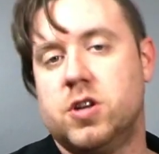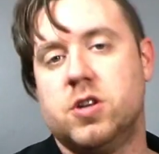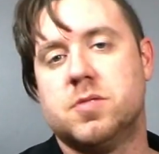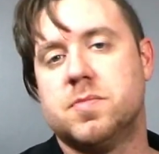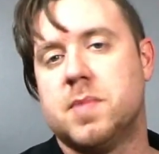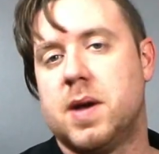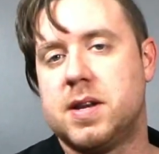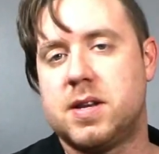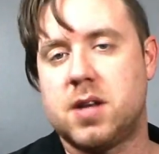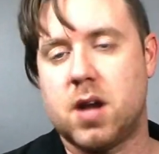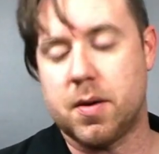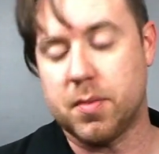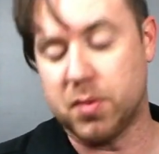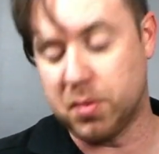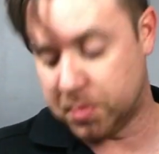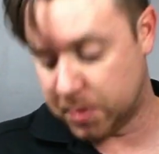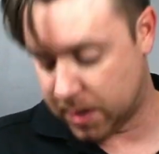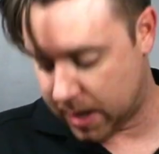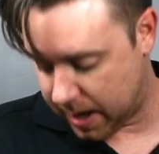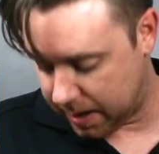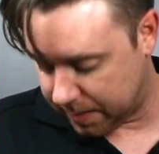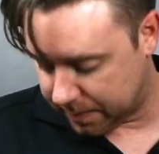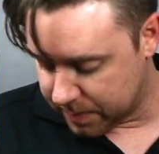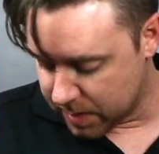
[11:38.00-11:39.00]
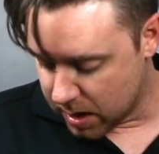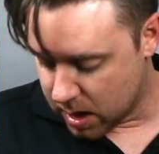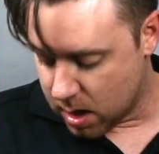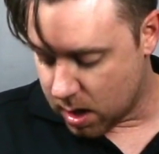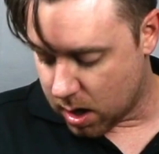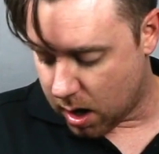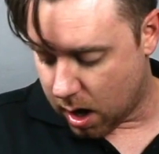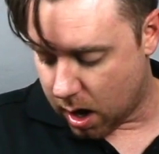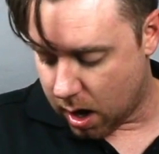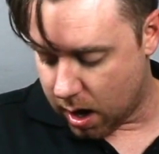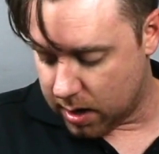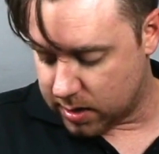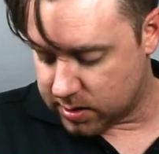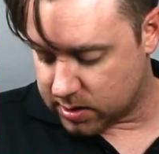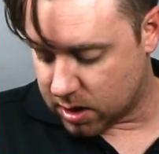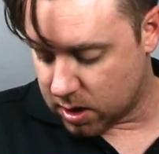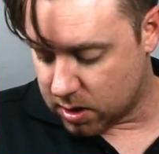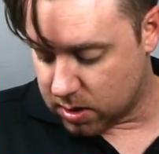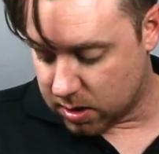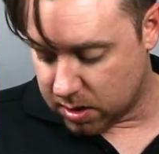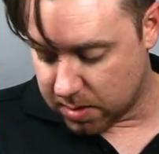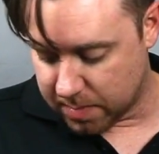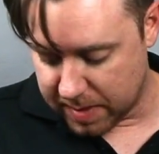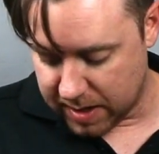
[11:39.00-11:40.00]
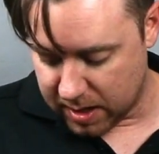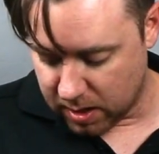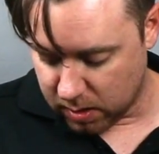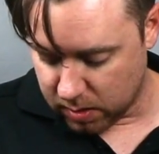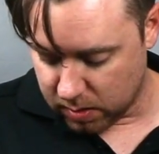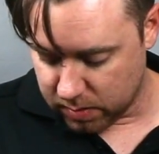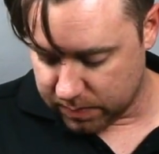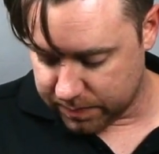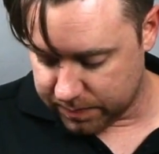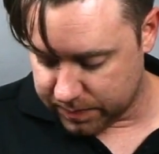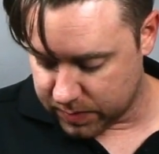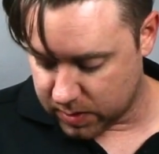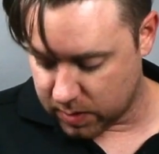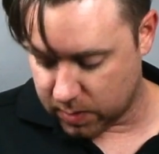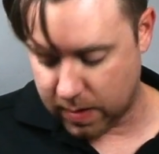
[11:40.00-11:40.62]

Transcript: excuse my terrible playing. All right, let's go to the middle.